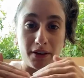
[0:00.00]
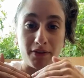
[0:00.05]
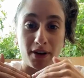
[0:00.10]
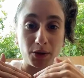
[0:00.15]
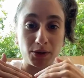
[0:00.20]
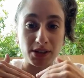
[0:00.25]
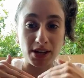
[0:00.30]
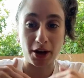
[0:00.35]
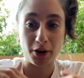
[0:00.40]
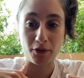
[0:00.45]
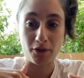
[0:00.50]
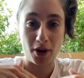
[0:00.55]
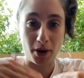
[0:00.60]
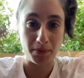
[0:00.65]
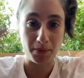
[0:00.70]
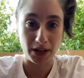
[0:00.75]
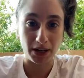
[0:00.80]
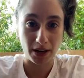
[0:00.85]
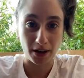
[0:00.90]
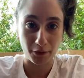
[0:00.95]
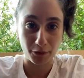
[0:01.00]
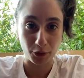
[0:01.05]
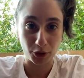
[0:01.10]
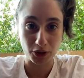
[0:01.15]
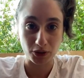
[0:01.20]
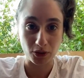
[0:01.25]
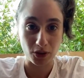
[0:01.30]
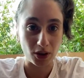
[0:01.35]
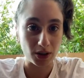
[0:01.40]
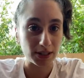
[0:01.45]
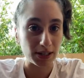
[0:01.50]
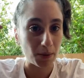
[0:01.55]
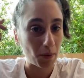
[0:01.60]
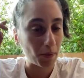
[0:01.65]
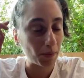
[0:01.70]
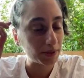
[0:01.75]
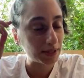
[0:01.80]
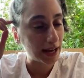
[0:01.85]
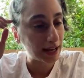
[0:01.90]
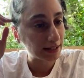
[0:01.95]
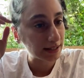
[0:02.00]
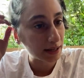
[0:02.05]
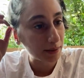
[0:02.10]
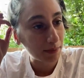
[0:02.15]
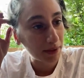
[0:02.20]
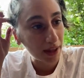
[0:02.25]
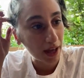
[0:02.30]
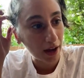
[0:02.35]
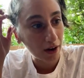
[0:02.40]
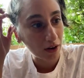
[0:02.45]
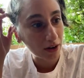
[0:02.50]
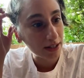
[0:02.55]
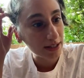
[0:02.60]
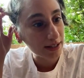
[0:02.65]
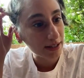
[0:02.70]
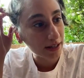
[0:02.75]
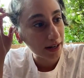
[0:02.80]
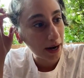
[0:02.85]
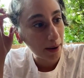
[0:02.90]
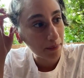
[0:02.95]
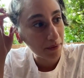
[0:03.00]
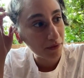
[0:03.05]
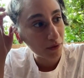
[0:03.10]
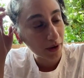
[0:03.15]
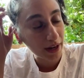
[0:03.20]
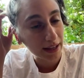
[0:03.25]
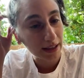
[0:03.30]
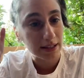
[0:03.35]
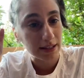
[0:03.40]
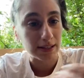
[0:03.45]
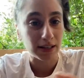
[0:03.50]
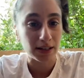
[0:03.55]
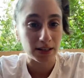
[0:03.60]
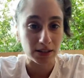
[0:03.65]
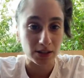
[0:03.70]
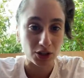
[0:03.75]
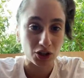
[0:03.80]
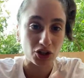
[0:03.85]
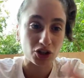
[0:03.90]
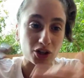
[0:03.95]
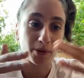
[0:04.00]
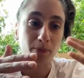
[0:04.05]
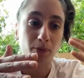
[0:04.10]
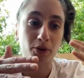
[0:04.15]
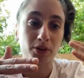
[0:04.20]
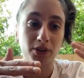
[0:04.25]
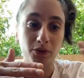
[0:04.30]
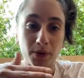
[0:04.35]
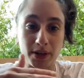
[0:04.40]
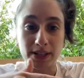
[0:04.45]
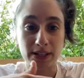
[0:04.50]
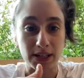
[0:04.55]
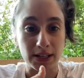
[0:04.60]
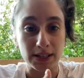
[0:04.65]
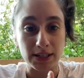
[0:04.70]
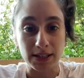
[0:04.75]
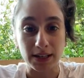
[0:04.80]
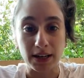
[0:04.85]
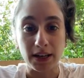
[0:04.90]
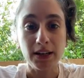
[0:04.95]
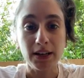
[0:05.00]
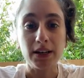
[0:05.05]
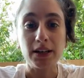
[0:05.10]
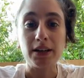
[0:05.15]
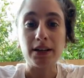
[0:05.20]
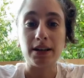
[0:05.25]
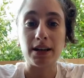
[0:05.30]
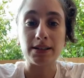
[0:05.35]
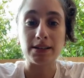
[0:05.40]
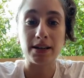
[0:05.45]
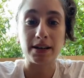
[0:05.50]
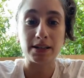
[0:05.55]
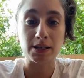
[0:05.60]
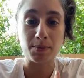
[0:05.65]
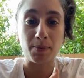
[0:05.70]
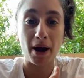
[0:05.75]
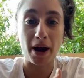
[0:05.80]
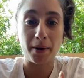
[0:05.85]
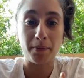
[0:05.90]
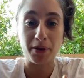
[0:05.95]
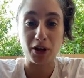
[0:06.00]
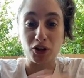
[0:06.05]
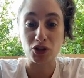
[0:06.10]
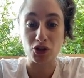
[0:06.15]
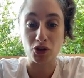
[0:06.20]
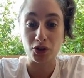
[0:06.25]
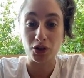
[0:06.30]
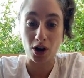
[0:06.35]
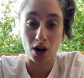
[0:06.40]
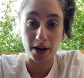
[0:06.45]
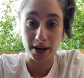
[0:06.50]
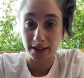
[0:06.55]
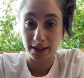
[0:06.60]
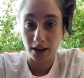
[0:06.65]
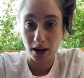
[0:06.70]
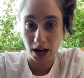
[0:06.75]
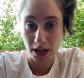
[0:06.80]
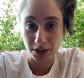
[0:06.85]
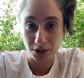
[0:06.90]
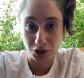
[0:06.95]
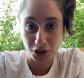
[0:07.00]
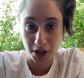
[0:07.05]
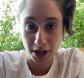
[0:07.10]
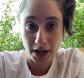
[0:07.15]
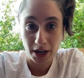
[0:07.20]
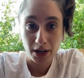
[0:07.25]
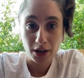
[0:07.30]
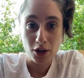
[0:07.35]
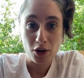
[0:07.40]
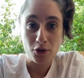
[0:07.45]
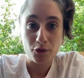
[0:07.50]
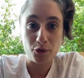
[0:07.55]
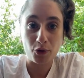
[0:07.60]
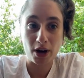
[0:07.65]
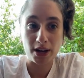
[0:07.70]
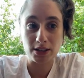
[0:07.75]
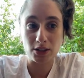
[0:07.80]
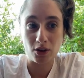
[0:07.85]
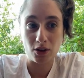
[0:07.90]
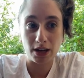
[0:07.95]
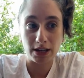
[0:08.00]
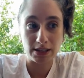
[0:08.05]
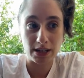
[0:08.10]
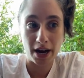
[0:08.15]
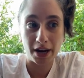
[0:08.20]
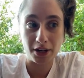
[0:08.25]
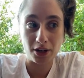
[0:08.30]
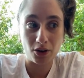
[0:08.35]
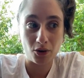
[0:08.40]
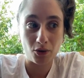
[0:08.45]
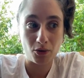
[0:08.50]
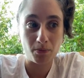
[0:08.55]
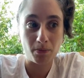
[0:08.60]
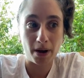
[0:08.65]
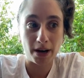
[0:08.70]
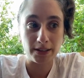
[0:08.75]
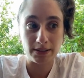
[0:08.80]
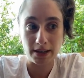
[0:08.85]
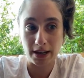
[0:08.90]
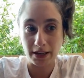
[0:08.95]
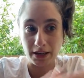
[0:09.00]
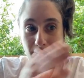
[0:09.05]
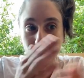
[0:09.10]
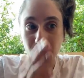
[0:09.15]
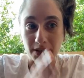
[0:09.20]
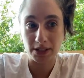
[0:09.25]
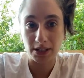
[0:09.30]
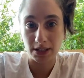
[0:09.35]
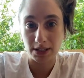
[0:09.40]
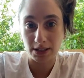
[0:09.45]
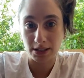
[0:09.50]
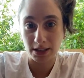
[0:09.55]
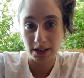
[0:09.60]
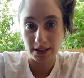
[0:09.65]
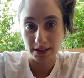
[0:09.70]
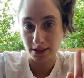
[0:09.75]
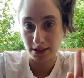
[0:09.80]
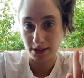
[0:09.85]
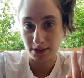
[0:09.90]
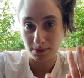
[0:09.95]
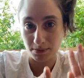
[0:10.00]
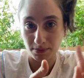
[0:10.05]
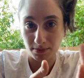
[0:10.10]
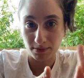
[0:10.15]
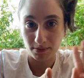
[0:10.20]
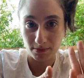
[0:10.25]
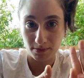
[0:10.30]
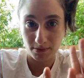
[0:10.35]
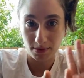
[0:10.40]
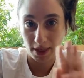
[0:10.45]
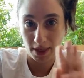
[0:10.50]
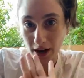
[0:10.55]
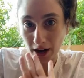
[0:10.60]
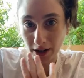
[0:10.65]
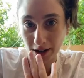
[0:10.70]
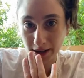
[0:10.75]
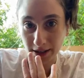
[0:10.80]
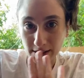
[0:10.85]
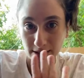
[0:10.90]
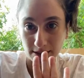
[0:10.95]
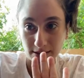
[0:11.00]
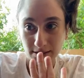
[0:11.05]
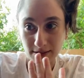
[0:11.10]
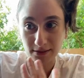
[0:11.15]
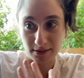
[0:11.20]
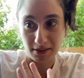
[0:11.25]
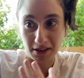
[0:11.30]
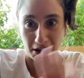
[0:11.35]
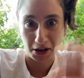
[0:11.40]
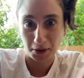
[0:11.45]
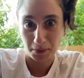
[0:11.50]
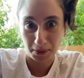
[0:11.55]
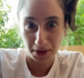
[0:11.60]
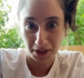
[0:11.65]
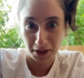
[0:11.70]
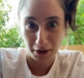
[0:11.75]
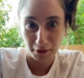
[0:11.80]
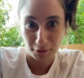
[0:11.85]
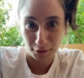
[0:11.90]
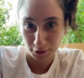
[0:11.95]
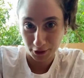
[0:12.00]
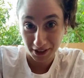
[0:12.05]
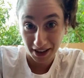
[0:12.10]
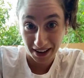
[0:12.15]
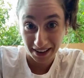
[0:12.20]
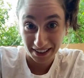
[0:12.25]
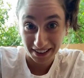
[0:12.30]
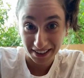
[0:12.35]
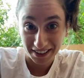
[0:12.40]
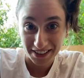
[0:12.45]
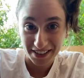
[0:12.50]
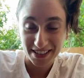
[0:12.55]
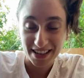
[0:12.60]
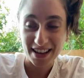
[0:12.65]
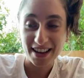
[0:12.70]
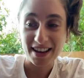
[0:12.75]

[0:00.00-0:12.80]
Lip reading: outside of Armenia for too long. Someone was asking me that on Instagram. If you get the citizenship or the residency, does it expire because you're not in the country? For as long as I know, my 10-year residency is there, and it's gonna be there for 10 years,